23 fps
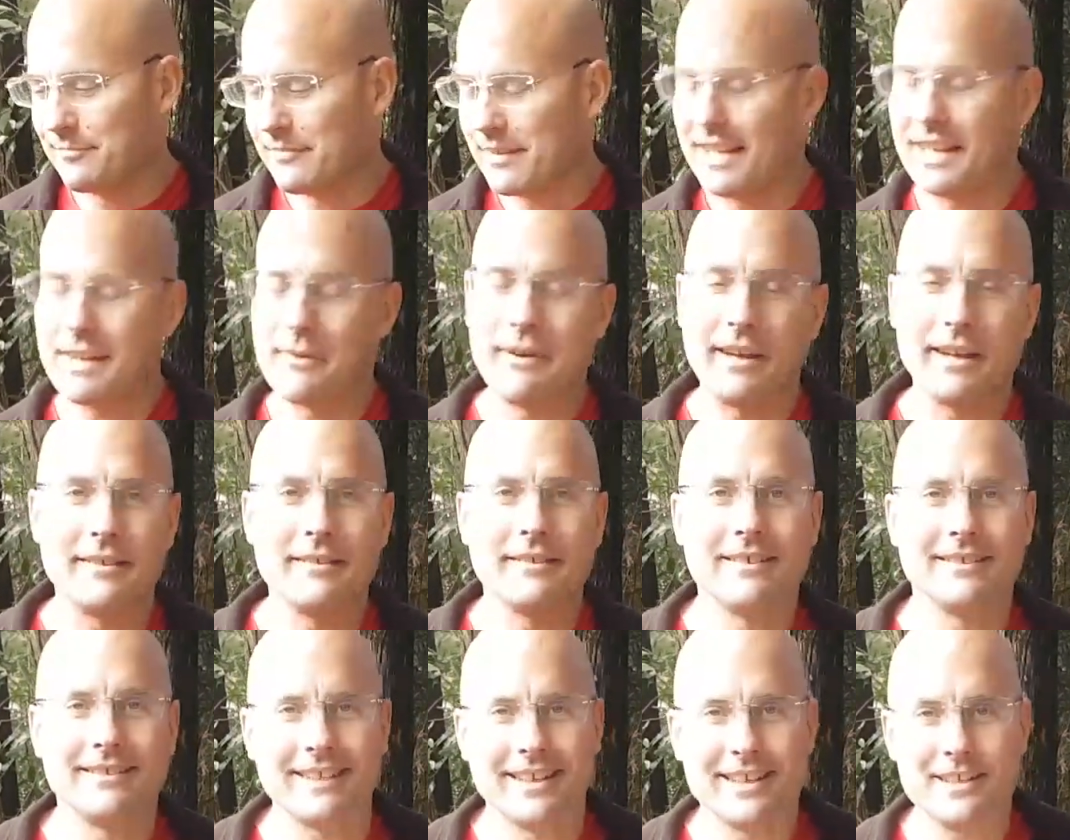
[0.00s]
Anyway,
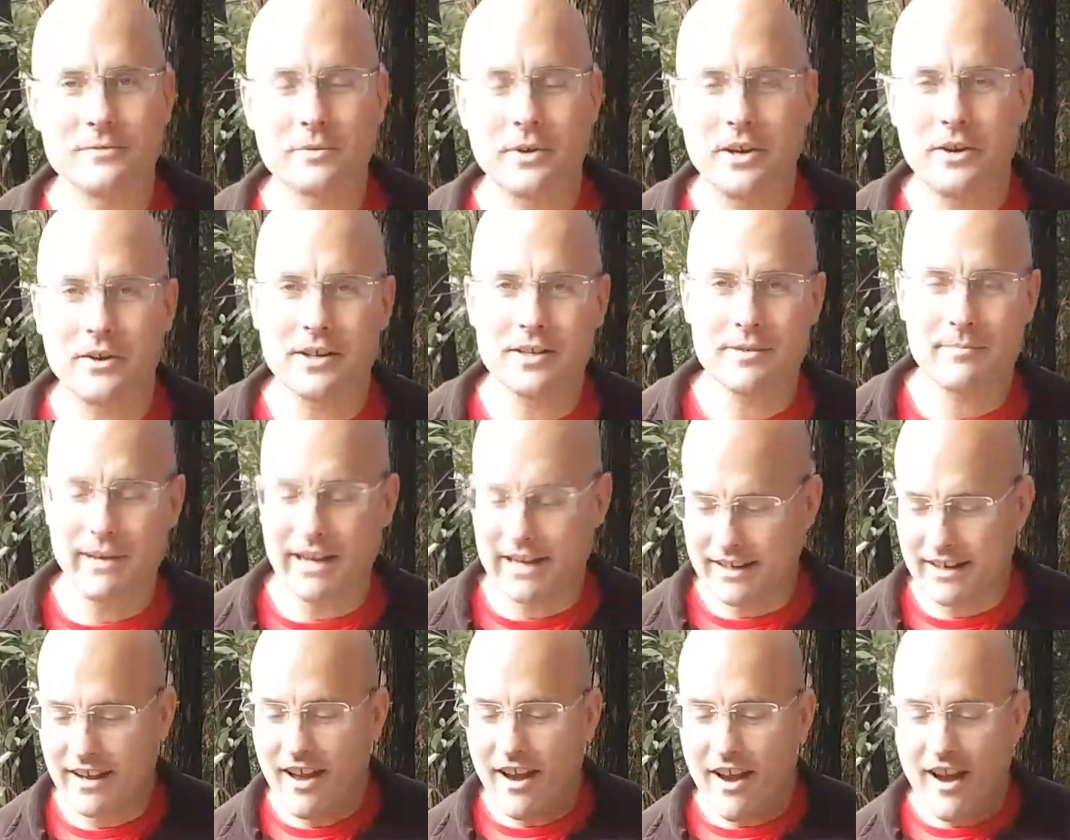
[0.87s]
that's what you expect.
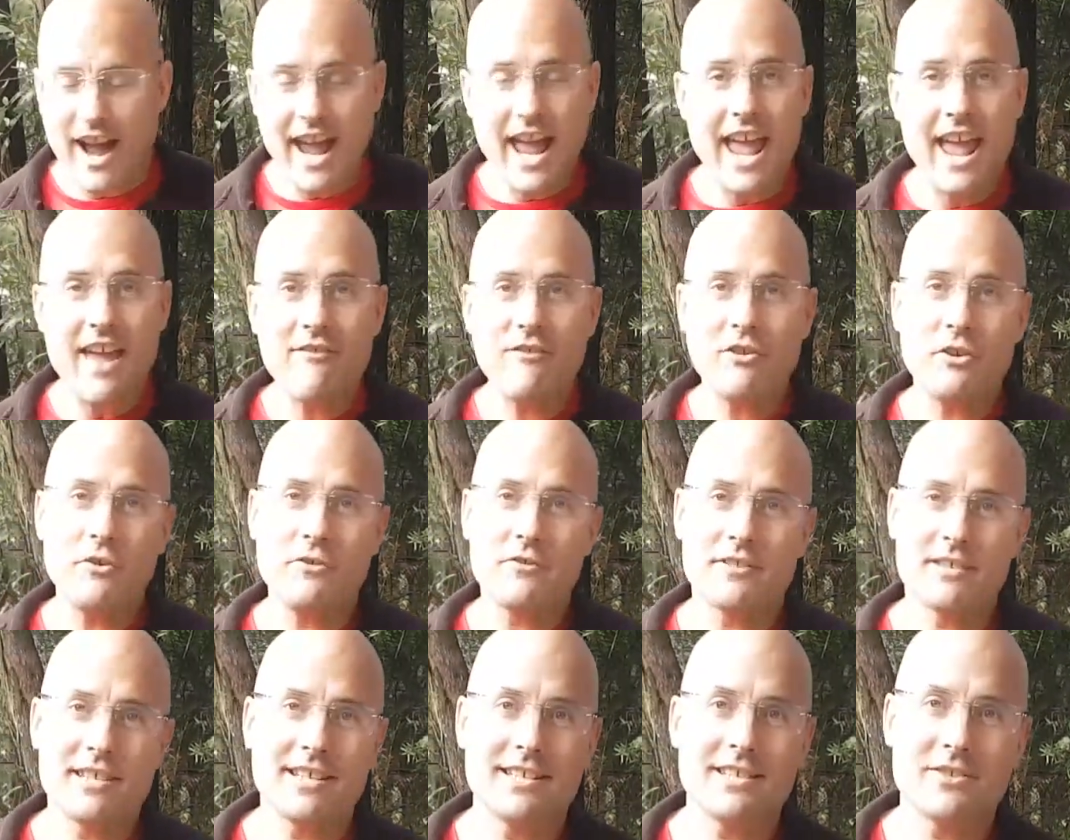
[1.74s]
I have
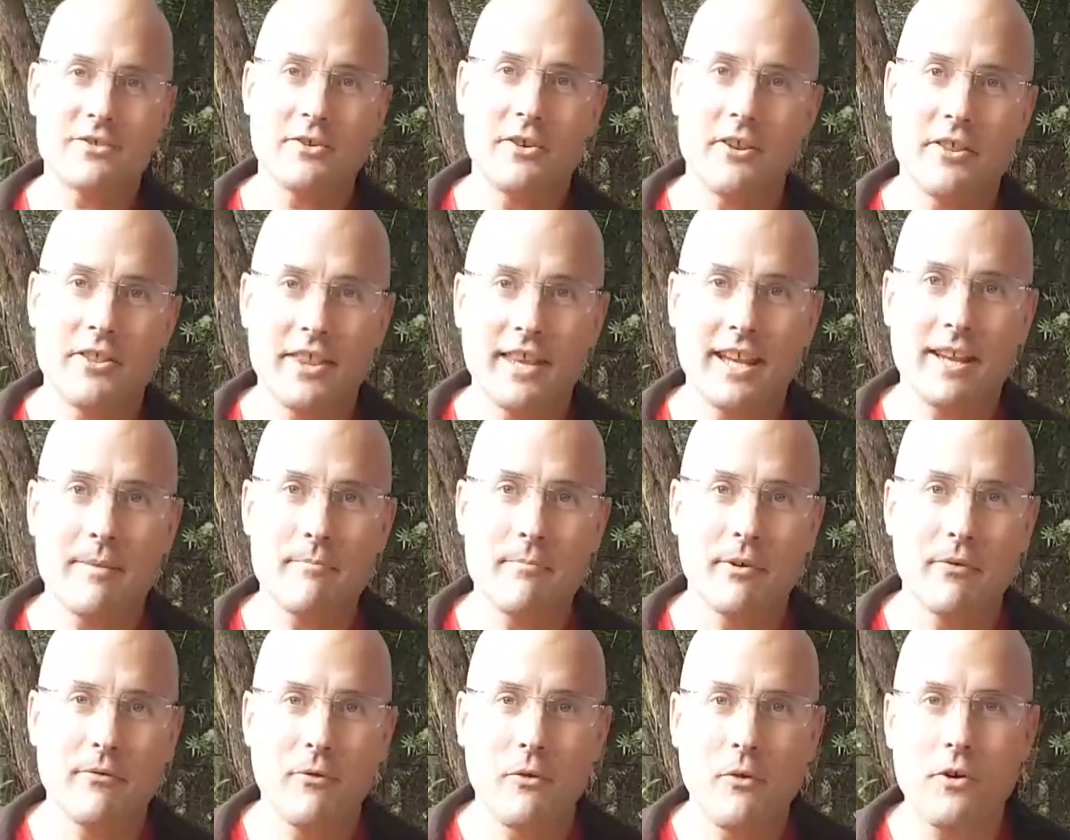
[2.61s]
used this sort of thing
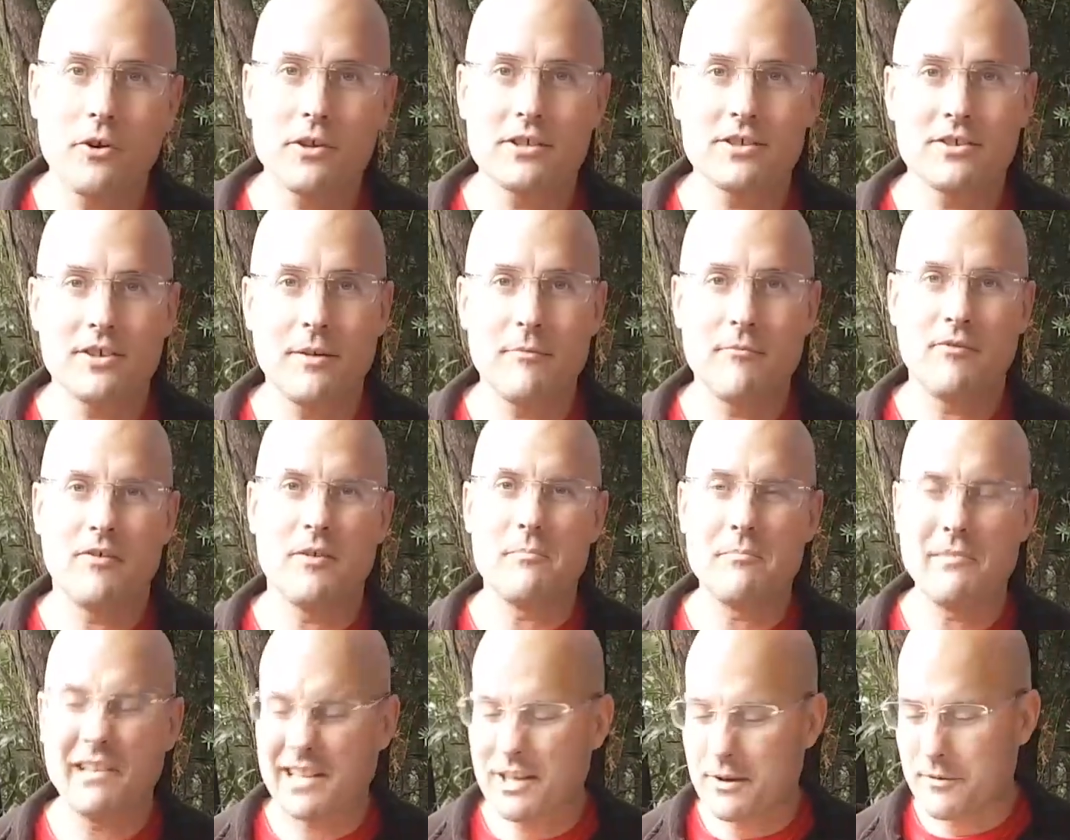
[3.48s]
before, so I'm
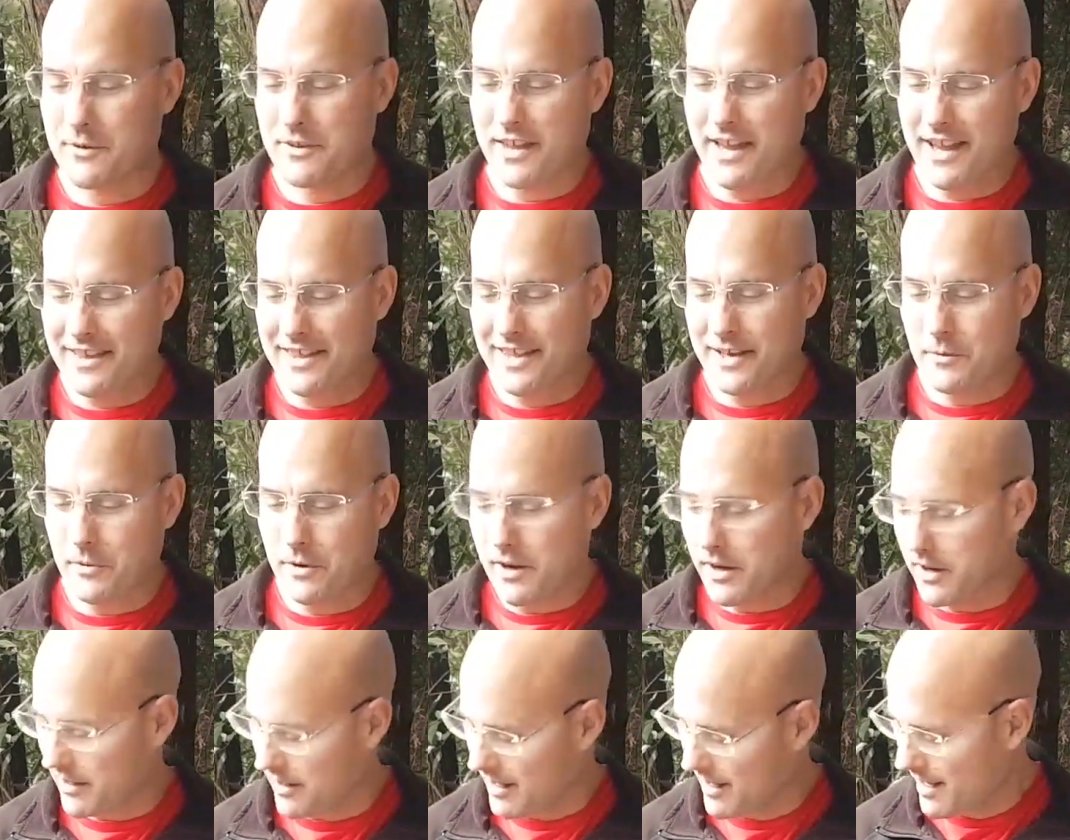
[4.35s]
familiar with how they
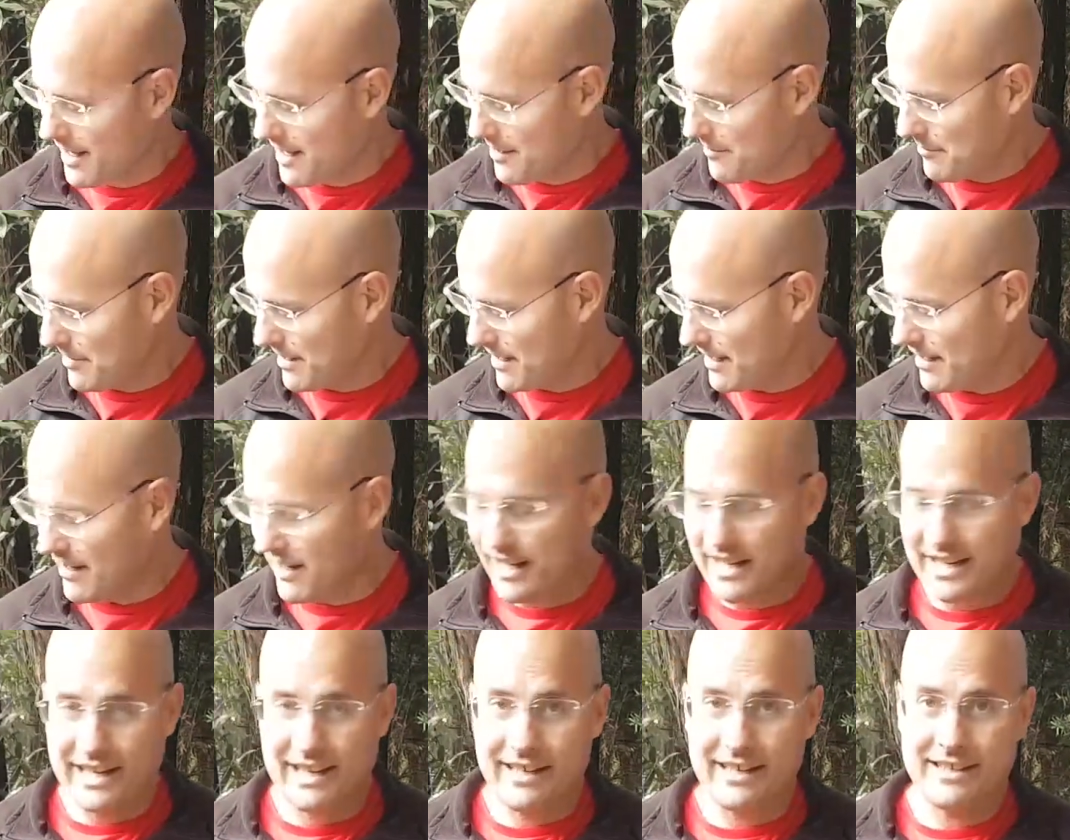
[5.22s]
work, but I
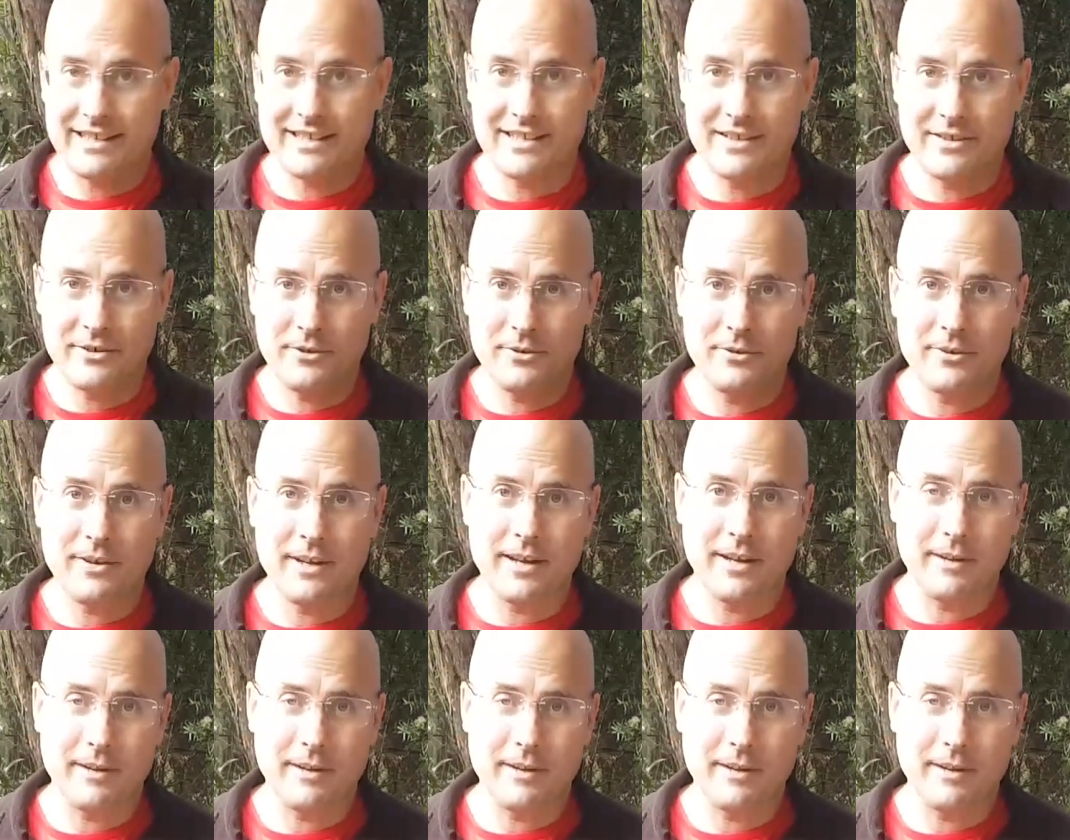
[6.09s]
needed to